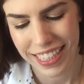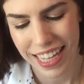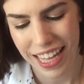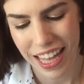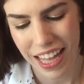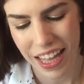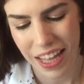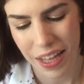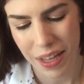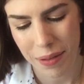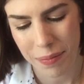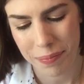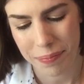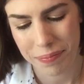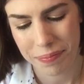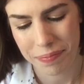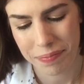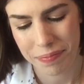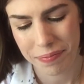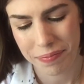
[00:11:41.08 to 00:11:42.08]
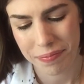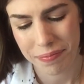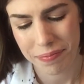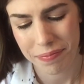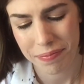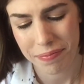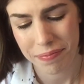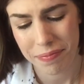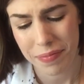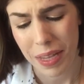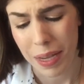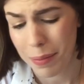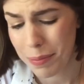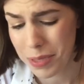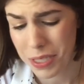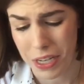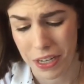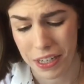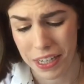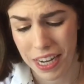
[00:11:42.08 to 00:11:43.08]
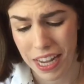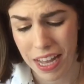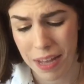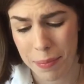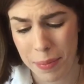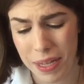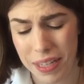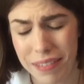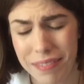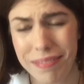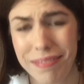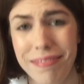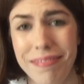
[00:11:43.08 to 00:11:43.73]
I'm sorry, Emma.